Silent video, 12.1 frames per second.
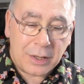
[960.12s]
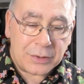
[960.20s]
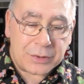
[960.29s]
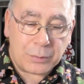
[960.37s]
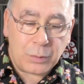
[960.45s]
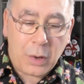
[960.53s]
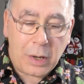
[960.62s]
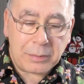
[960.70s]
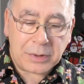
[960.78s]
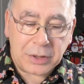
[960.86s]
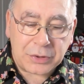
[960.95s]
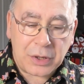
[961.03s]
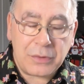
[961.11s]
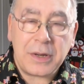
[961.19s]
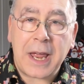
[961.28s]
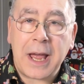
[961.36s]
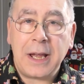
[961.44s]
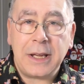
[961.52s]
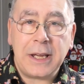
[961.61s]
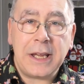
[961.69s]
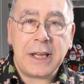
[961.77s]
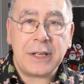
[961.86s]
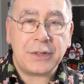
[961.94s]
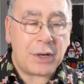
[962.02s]
So what I'm going to do now
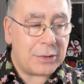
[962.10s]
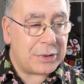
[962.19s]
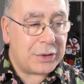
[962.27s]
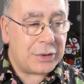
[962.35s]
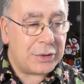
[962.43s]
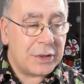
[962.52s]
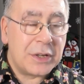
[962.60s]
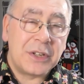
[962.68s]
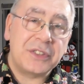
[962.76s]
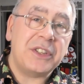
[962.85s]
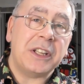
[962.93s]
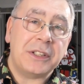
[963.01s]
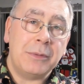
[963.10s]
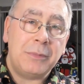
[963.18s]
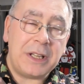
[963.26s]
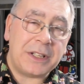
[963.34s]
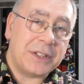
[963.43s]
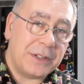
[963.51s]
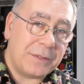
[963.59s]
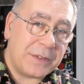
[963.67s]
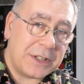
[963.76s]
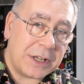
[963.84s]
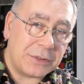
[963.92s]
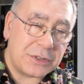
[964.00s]
is I'm going to stick some links in the
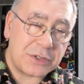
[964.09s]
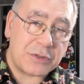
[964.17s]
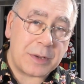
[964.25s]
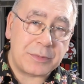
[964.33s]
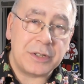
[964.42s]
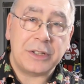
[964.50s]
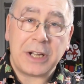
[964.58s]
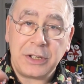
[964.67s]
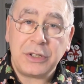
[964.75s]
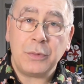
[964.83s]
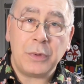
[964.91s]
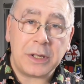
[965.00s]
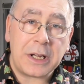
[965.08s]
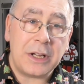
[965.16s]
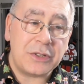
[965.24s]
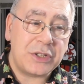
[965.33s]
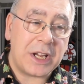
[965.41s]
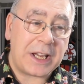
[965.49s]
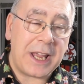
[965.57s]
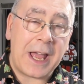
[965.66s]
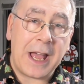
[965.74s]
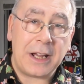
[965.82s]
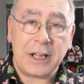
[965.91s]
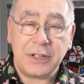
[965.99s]
video description in case you want to go and check it
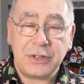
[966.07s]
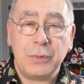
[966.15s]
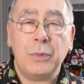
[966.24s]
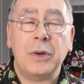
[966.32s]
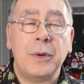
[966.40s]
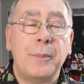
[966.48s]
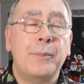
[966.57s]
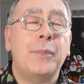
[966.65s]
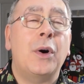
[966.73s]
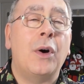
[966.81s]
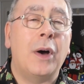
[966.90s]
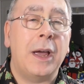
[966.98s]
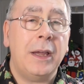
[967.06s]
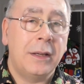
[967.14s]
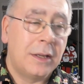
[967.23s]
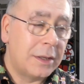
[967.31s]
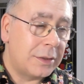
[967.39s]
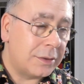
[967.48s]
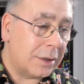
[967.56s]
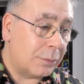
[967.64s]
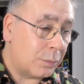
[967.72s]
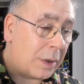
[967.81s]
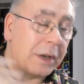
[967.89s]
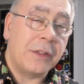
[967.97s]
out, in case you want to buy, you know,
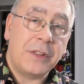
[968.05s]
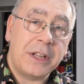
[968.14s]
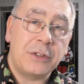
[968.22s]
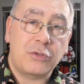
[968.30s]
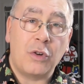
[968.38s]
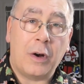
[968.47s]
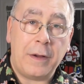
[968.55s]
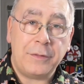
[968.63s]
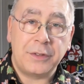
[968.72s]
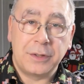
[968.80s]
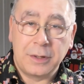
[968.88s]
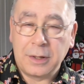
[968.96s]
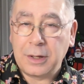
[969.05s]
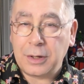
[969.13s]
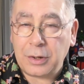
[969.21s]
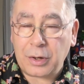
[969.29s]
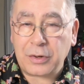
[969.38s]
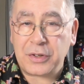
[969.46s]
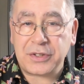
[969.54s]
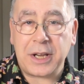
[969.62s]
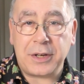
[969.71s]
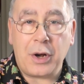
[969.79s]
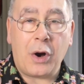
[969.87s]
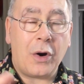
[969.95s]
one of these drives. Like I
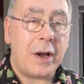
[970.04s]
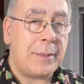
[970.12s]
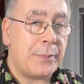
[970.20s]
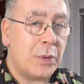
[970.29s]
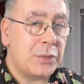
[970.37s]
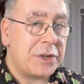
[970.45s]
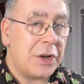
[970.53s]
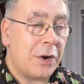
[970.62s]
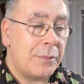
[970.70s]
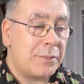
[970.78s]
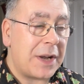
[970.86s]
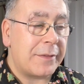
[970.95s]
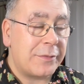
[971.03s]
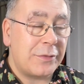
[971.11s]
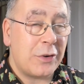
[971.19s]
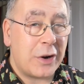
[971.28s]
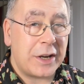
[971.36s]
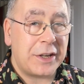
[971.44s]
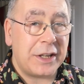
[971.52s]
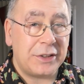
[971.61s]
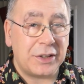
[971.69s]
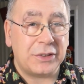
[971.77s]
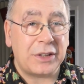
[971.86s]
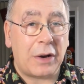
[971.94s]
said, I bought it on Black Friday,
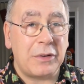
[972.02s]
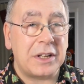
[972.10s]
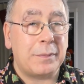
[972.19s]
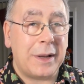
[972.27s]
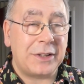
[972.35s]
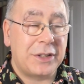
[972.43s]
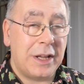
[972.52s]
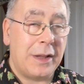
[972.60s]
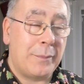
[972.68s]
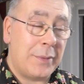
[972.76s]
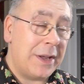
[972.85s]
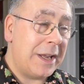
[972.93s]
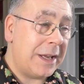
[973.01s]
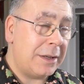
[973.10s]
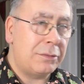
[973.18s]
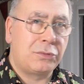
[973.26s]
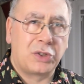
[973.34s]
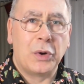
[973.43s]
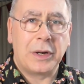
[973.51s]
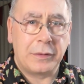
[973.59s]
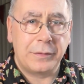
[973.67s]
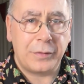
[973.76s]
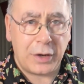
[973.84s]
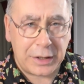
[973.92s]
so don't expect it to be two hundred
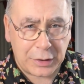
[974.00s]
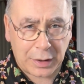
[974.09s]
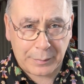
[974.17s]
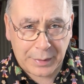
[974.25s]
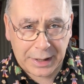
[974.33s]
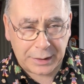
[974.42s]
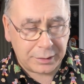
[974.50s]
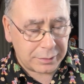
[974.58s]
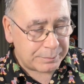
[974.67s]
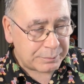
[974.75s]
and thirty-nine pounds.